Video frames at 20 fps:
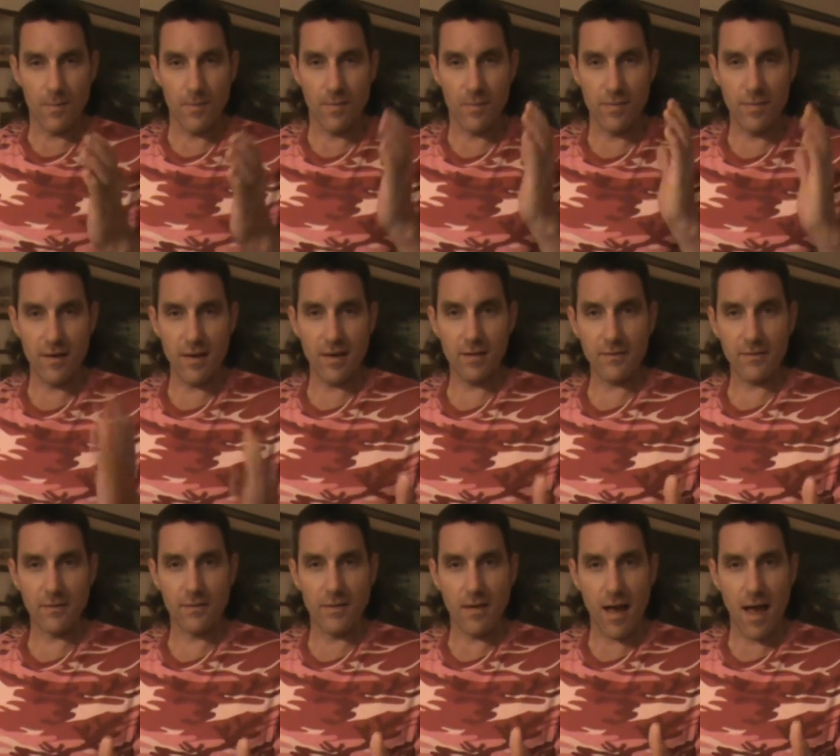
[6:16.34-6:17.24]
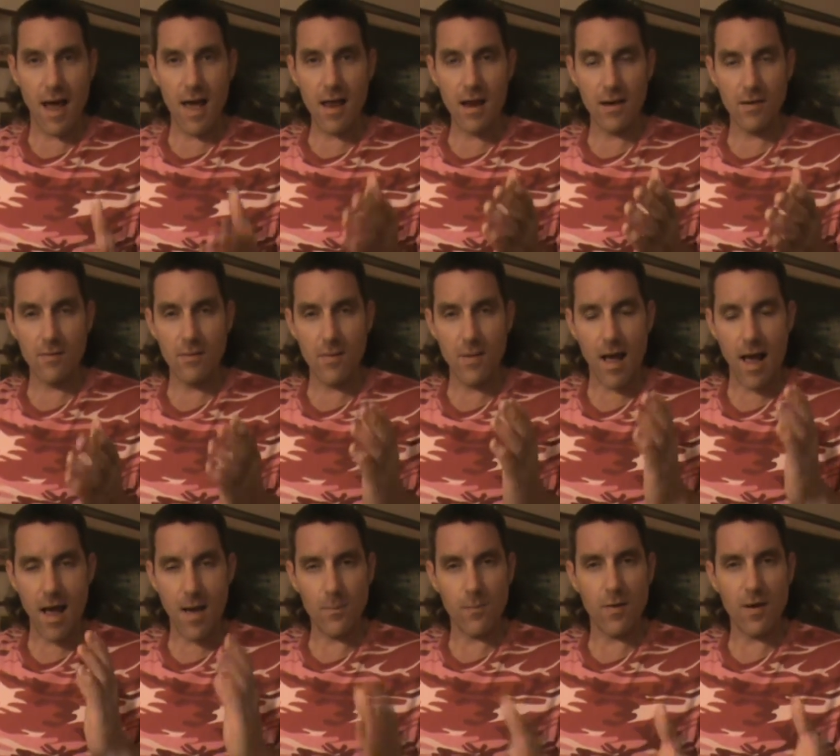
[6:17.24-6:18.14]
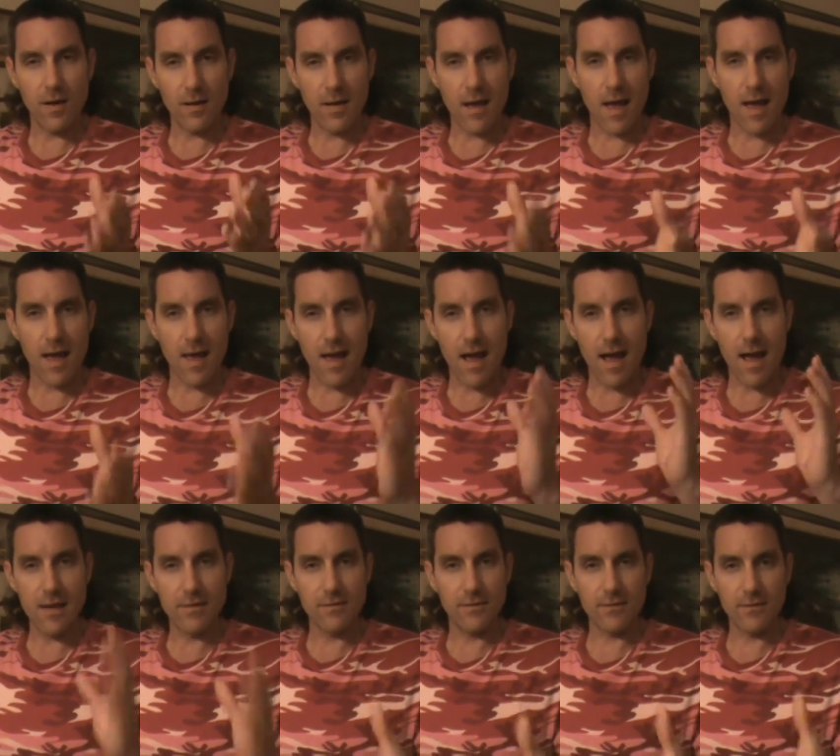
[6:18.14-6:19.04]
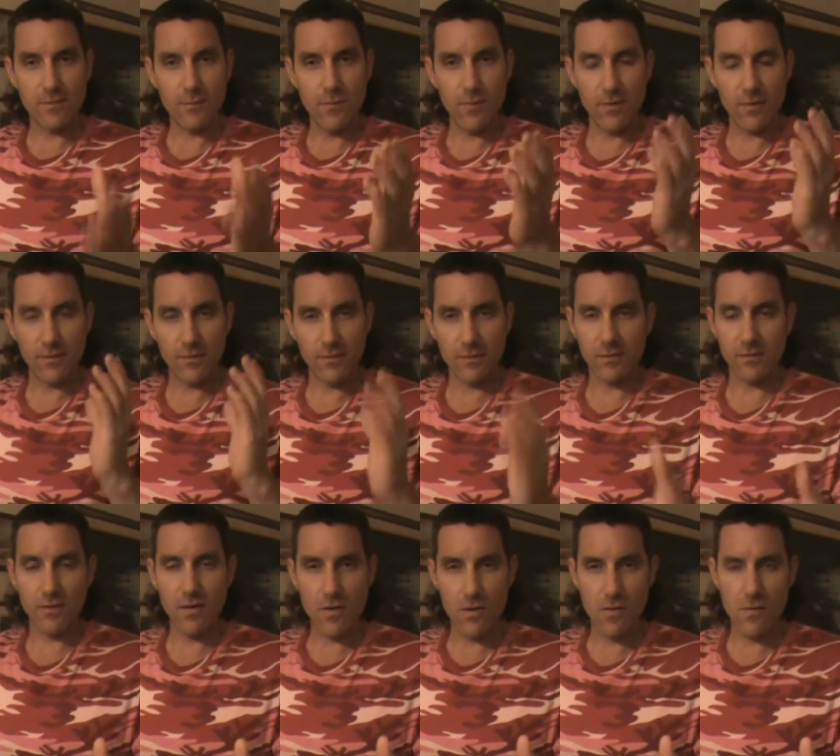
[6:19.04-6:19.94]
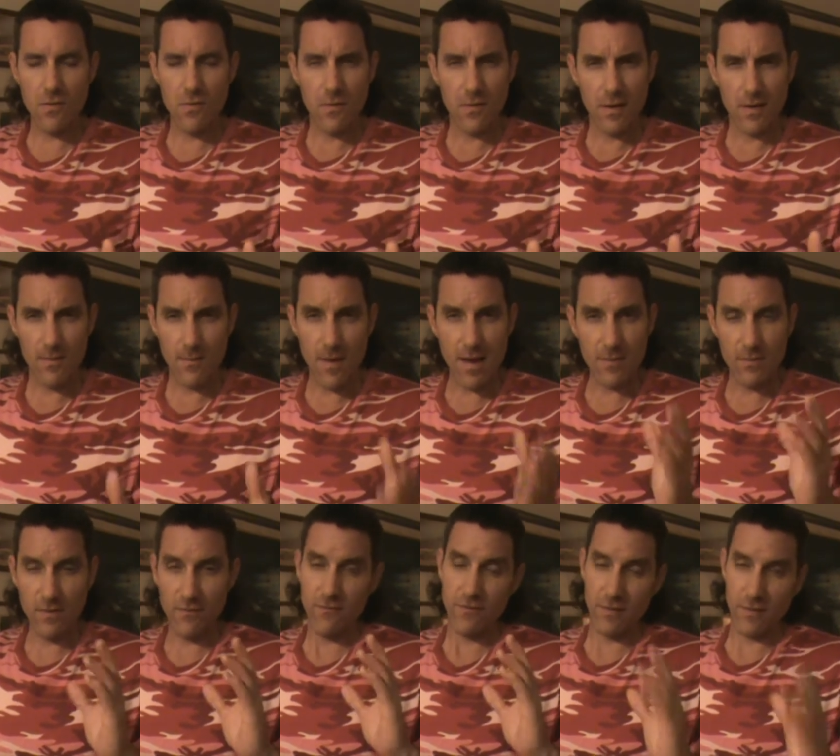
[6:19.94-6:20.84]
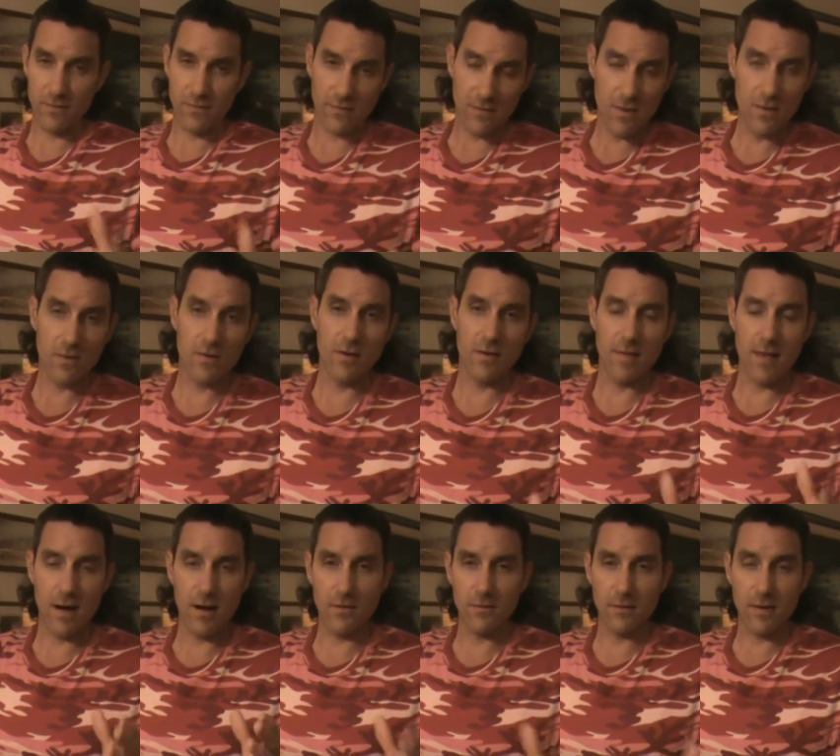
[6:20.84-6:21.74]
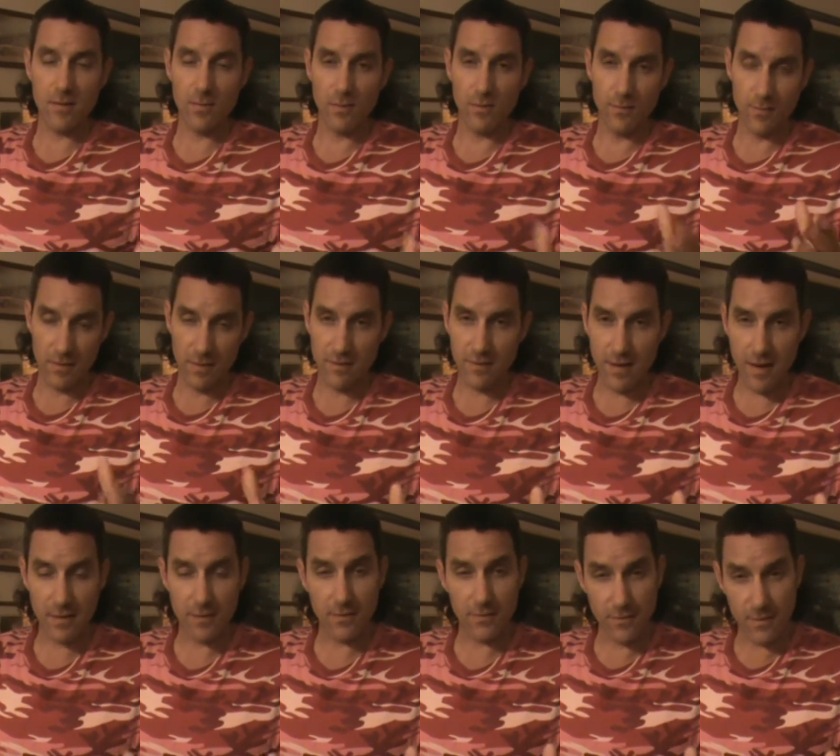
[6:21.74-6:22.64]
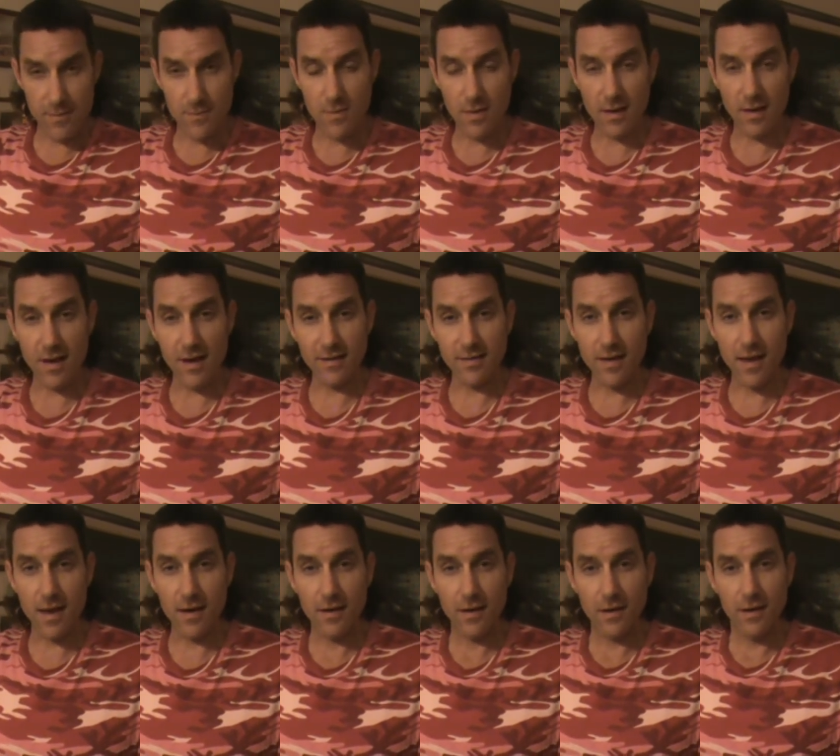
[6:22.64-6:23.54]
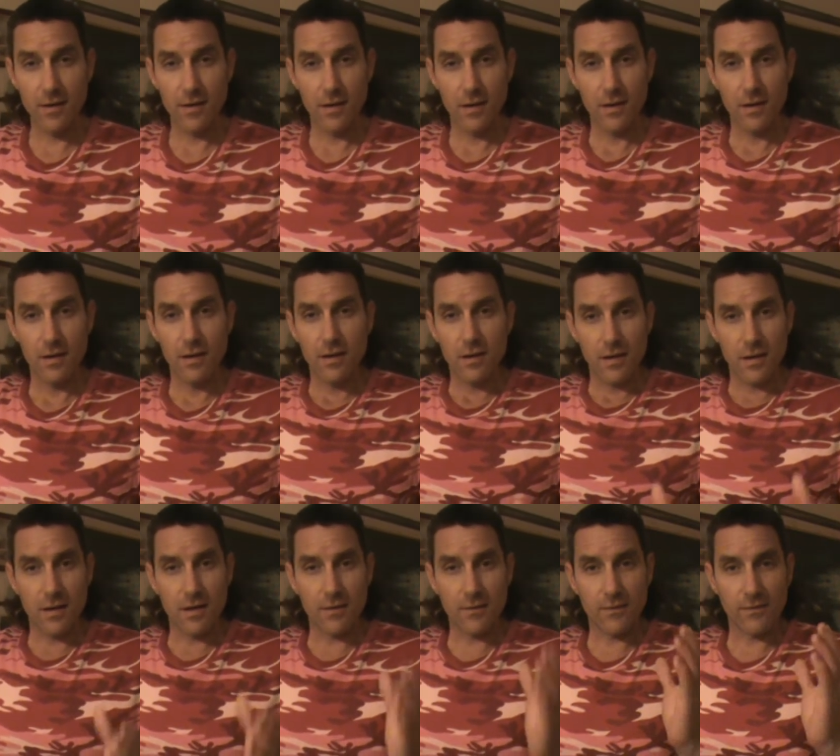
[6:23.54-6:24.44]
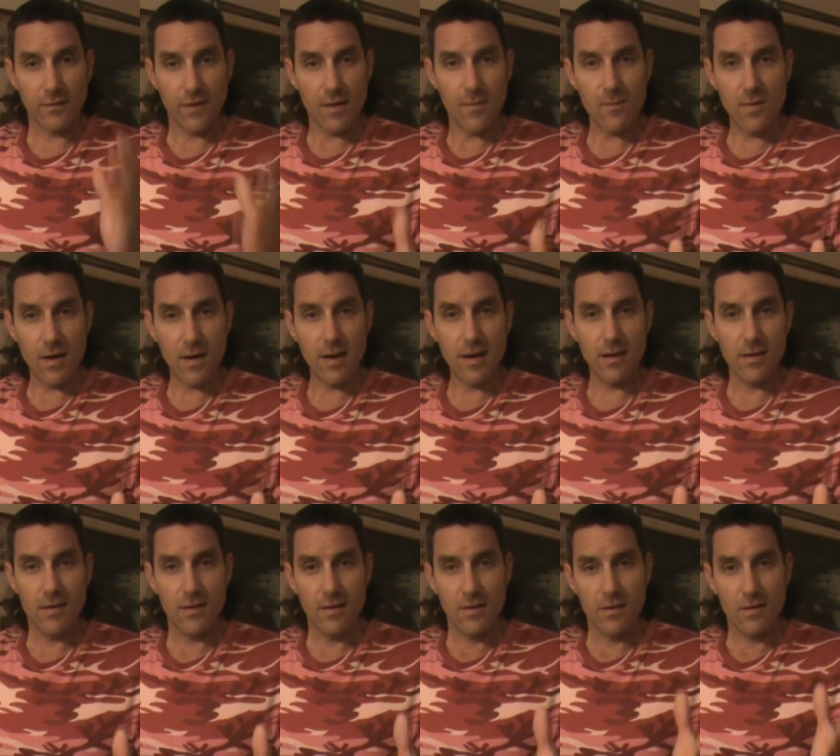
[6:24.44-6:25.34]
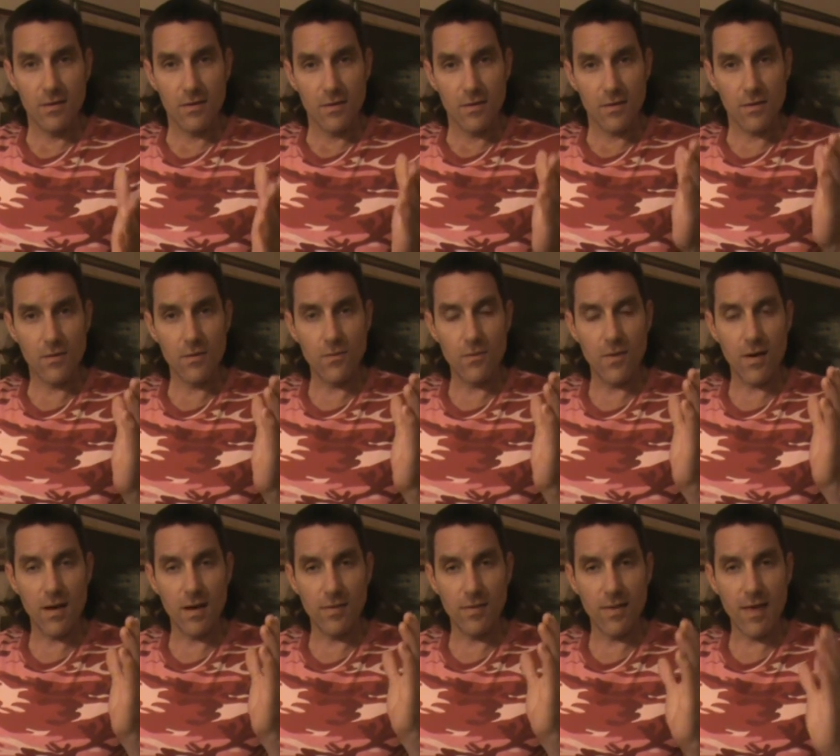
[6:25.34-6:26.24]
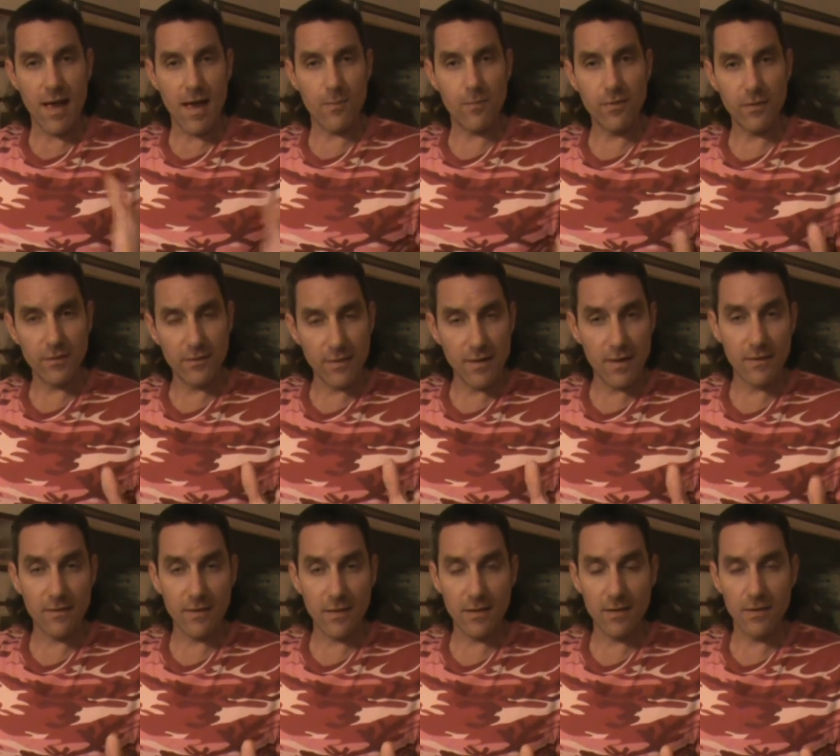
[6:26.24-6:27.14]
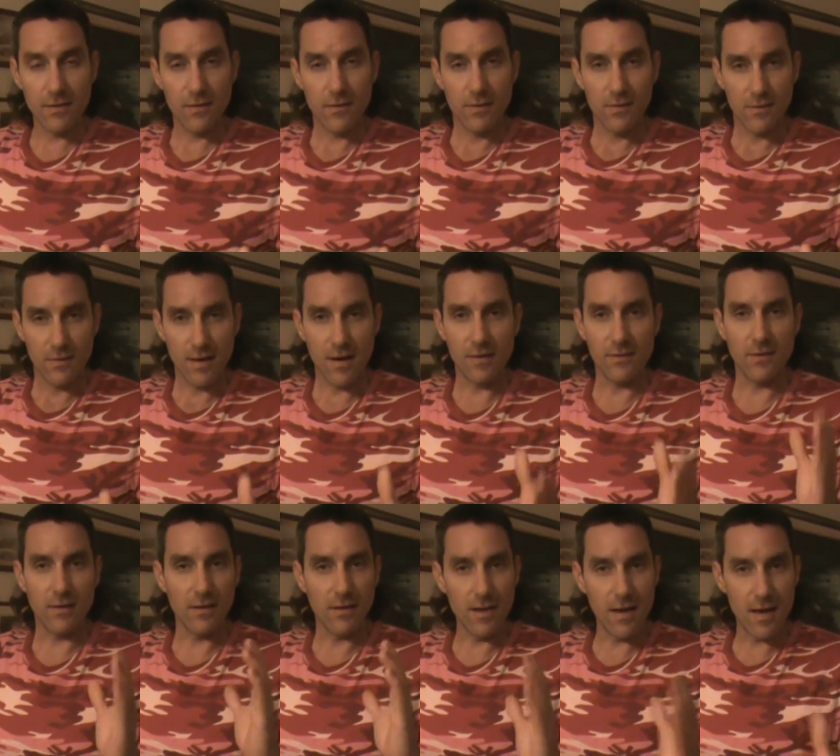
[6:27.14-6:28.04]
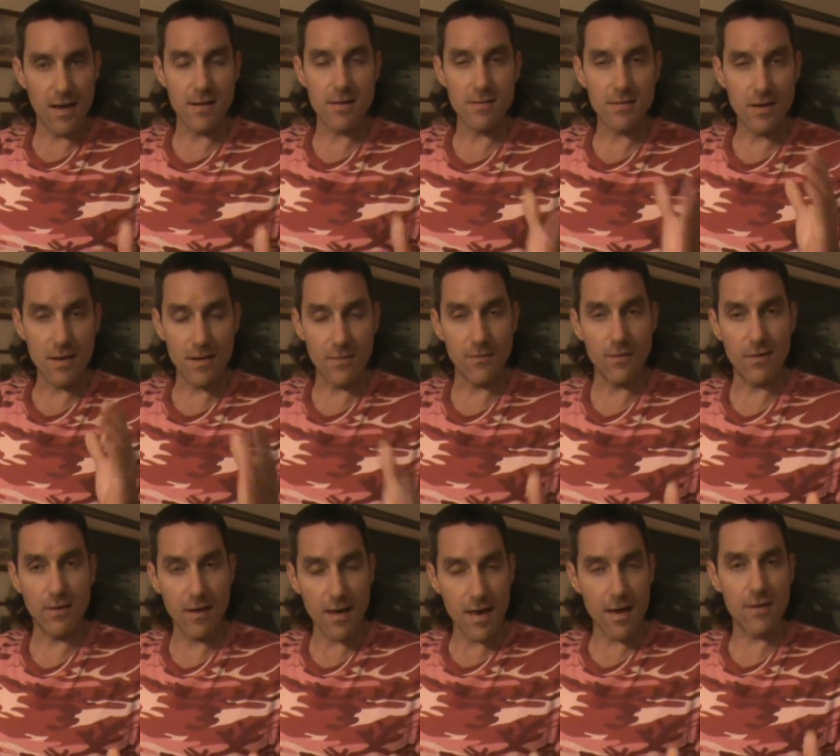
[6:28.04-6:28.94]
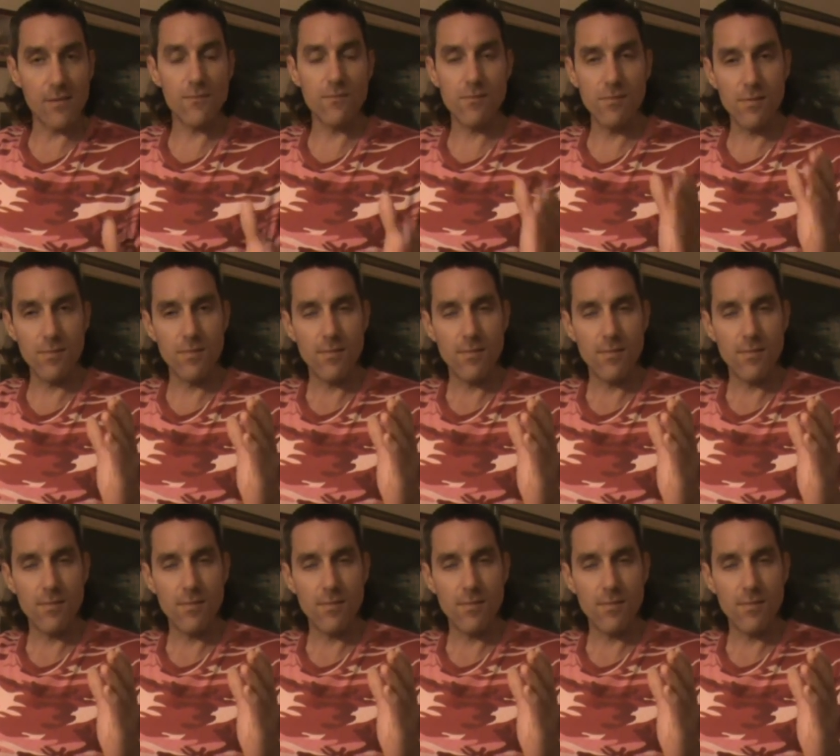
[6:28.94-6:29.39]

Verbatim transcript: this I I bought I I just was so it made me feel so good that I was able to reach out to somebody like that because somebody who in that position needs a lot of love and a lot of